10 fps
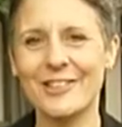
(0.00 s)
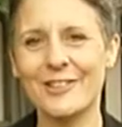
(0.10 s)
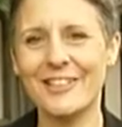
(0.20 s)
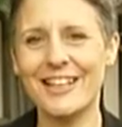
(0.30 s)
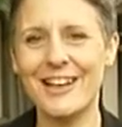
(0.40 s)

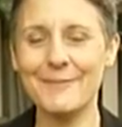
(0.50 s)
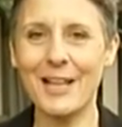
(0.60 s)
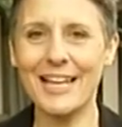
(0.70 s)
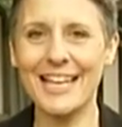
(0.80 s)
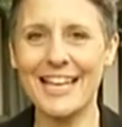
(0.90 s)
ora, I'm
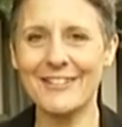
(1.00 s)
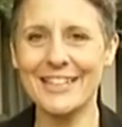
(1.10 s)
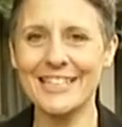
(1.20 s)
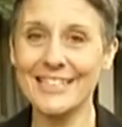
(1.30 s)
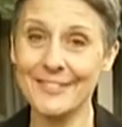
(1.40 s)
Lila
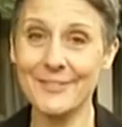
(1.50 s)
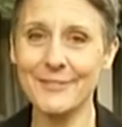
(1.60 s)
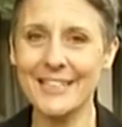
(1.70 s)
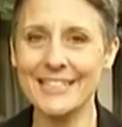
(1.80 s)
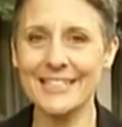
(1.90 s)
Harray, leader of
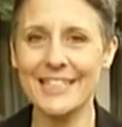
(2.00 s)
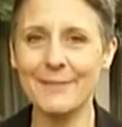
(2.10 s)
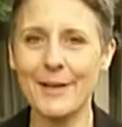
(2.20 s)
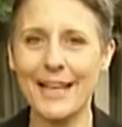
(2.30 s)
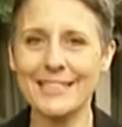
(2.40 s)
the internet
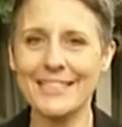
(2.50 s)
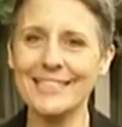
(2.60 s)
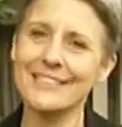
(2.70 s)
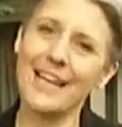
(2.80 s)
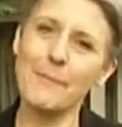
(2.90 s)
party.
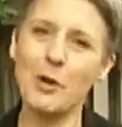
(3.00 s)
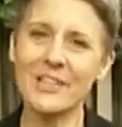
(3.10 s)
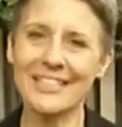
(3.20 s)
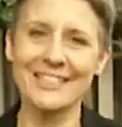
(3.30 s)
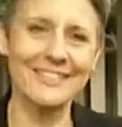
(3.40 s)
Come on
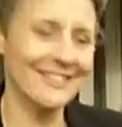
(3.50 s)
in.